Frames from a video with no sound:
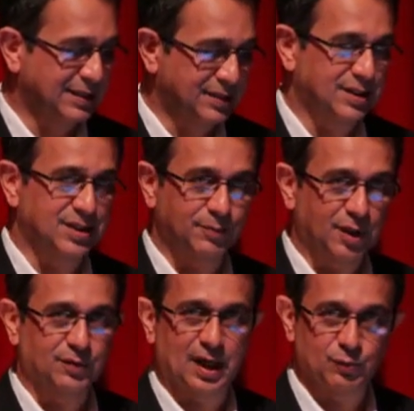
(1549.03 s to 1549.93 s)
This is
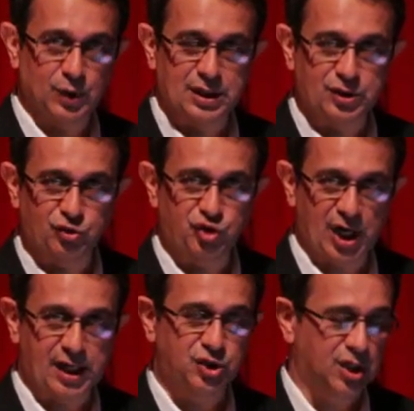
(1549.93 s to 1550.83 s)
something that we need to
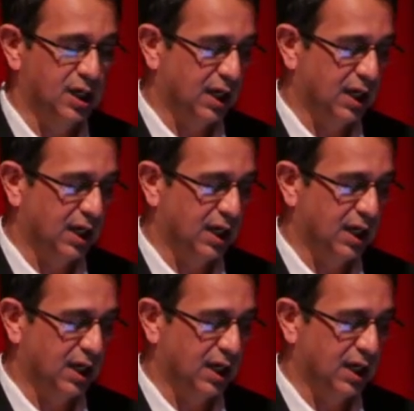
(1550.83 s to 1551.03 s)
change,